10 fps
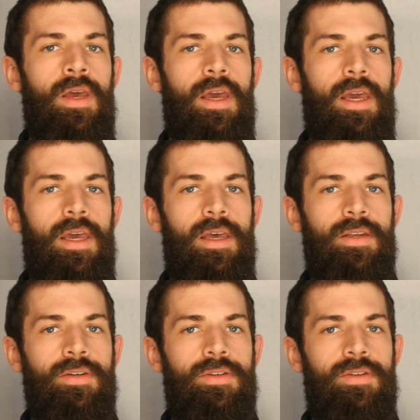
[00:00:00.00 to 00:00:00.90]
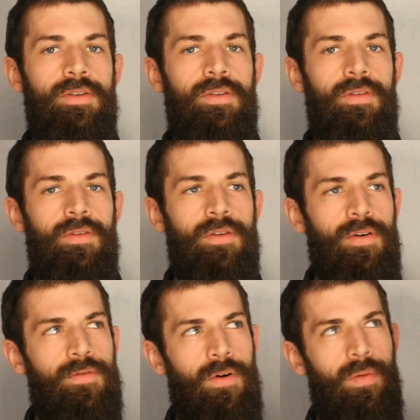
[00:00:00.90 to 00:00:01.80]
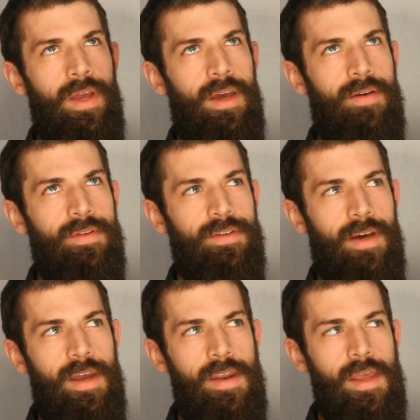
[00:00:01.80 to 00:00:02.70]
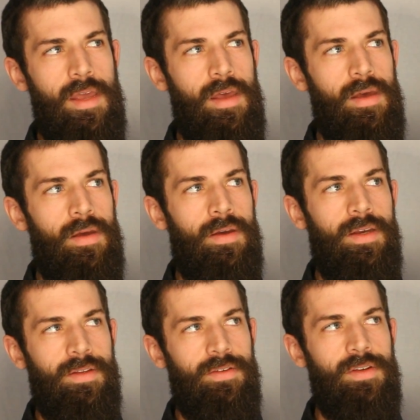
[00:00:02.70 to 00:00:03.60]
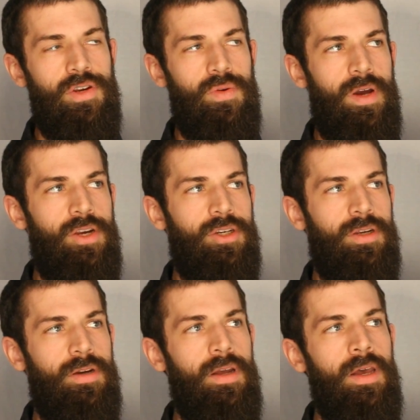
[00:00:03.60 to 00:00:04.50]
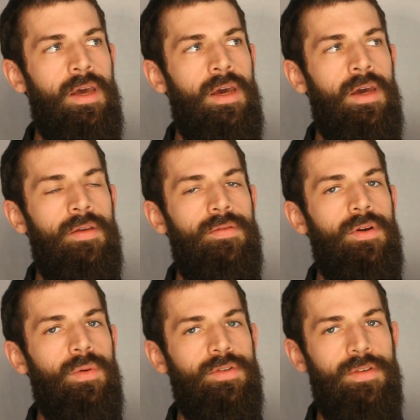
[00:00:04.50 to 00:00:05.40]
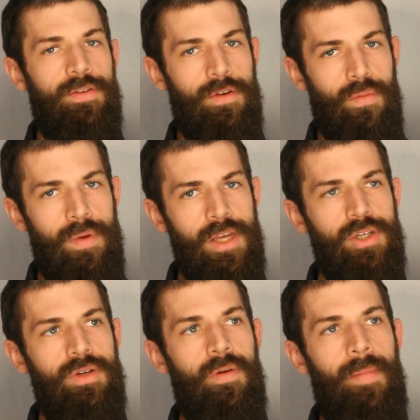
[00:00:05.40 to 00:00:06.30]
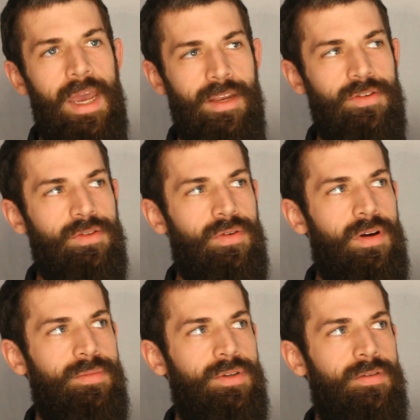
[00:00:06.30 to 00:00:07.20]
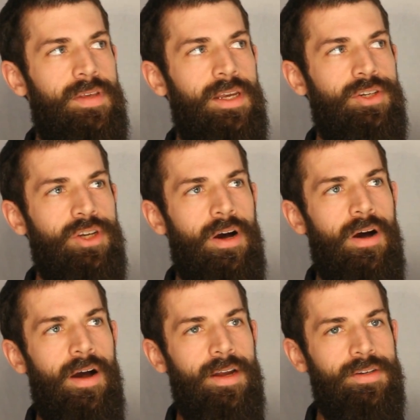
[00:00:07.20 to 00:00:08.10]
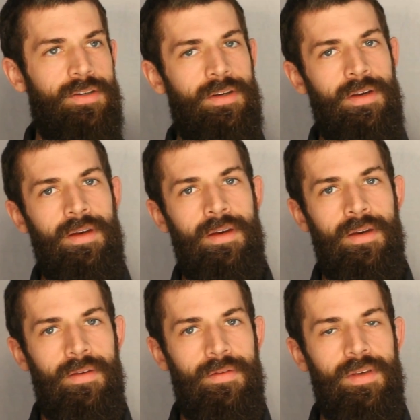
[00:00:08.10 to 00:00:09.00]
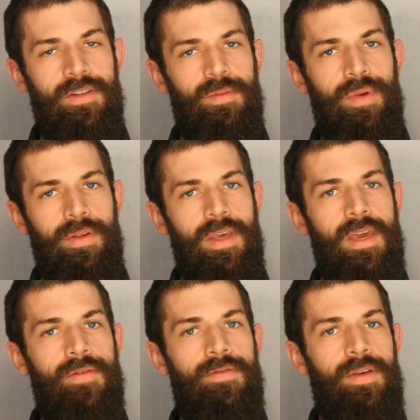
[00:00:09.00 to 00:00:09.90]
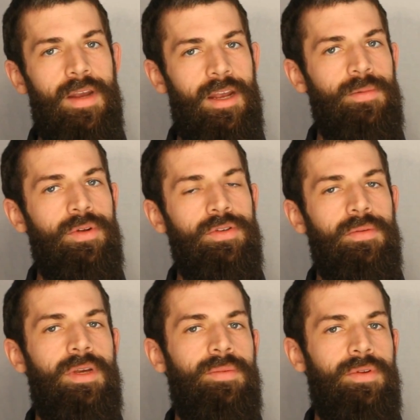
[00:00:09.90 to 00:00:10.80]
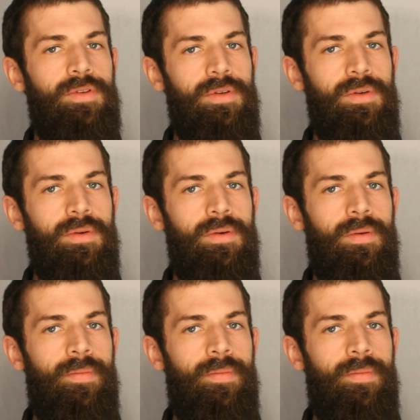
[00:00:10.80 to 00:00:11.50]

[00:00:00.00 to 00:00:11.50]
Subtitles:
And therefore we have this idea in the situation, there was this original manuscript that taught this belief that animals are people too.